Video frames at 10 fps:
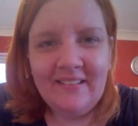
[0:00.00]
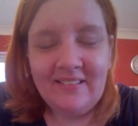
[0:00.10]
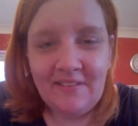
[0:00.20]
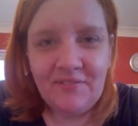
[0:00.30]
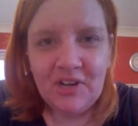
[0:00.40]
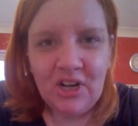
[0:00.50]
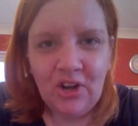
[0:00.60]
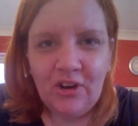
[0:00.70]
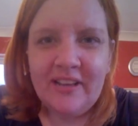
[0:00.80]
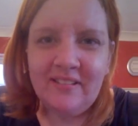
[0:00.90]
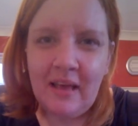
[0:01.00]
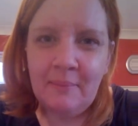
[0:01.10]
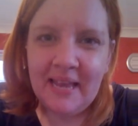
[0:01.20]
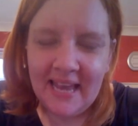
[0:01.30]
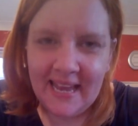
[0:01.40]
7 o'clock. He's
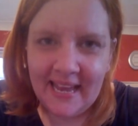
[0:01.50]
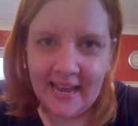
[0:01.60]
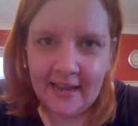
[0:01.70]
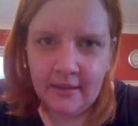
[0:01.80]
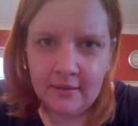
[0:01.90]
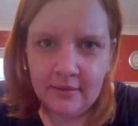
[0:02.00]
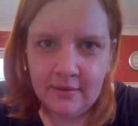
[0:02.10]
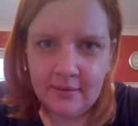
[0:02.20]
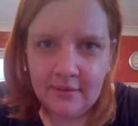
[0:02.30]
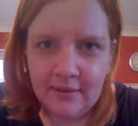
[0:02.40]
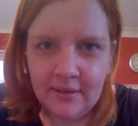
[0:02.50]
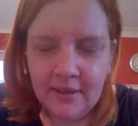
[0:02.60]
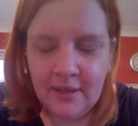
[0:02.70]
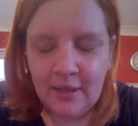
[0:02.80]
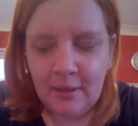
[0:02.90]
coming here
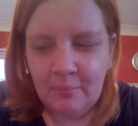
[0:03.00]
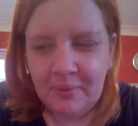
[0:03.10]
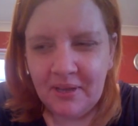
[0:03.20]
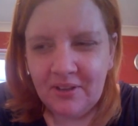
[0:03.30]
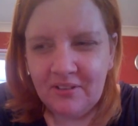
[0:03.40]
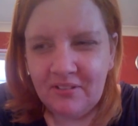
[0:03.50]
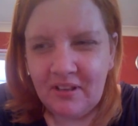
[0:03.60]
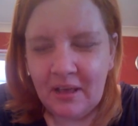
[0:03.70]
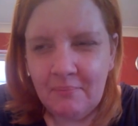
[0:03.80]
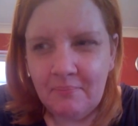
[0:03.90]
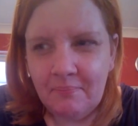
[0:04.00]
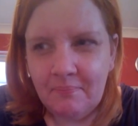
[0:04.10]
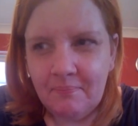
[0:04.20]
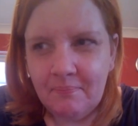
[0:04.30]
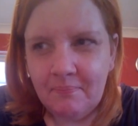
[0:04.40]
because
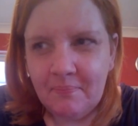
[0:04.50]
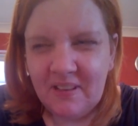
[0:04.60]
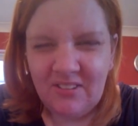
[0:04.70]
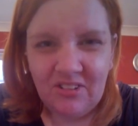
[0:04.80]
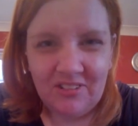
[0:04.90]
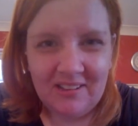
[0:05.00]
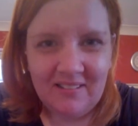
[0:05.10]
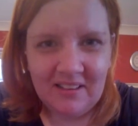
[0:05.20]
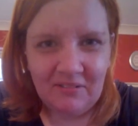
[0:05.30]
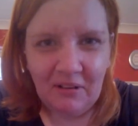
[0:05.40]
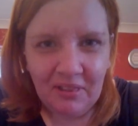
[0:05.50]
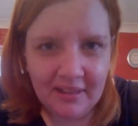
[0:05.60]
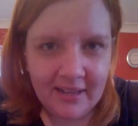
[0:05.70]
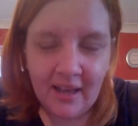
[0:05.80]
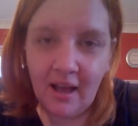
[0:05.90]
it's just easier, I
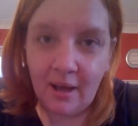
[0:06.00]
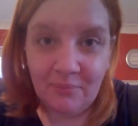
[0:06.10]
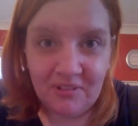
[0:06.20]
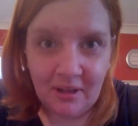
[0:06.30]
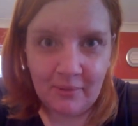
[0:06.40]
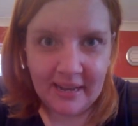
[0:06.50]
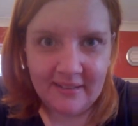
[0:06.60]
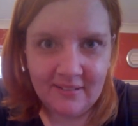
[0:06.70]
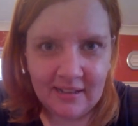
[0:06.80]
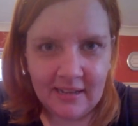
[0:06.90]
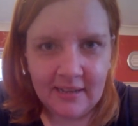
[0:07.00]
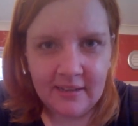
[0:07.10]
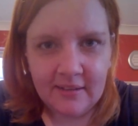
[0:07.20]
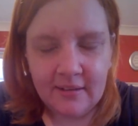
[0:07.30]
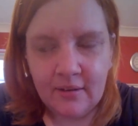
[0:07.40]
think. I'm so lazy.
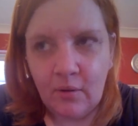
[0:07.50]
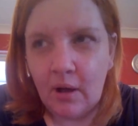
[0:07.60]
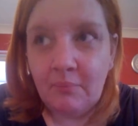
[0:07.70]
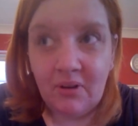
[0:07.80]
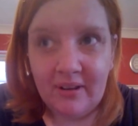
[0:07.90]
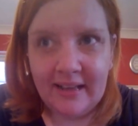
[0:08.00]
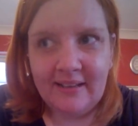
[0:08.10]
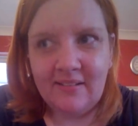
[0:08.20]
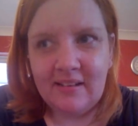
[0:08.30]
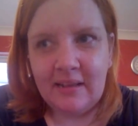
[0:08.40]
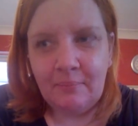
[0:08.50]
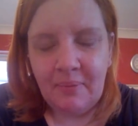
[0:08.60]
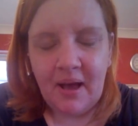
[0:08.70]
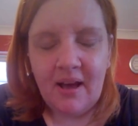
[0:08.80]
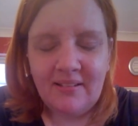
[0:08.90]
I'm not lazy,
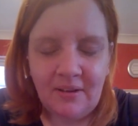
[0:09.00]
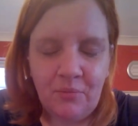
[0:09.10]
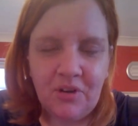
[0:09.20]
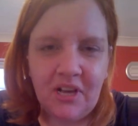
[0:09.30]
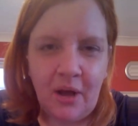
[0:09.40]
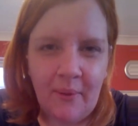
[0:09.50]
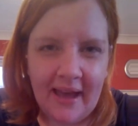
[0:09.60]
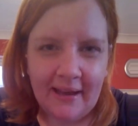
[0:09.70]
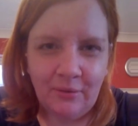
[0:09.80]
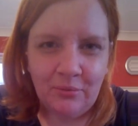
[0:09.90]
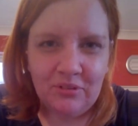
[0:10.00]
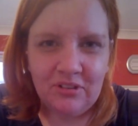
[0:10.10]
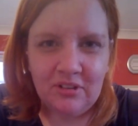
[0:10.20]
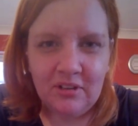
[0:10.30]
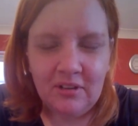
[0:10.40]
but I don't want to go out